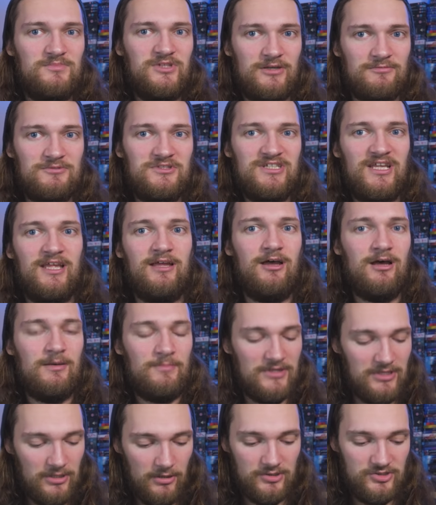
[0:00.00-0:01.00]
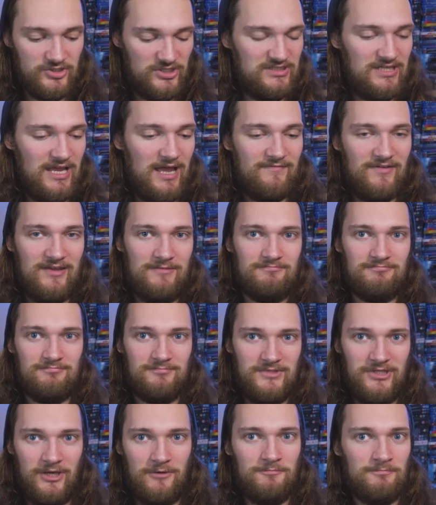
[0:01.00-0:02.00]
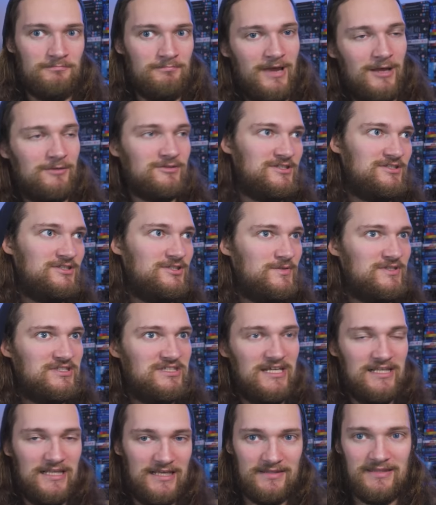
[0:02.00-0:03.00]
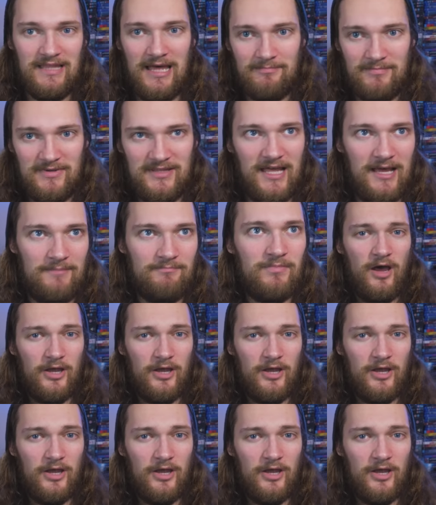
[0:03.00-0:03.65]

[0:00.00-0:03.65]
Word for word: you know, set it up and not just have it, you know, mounted to a ceiling and that be that.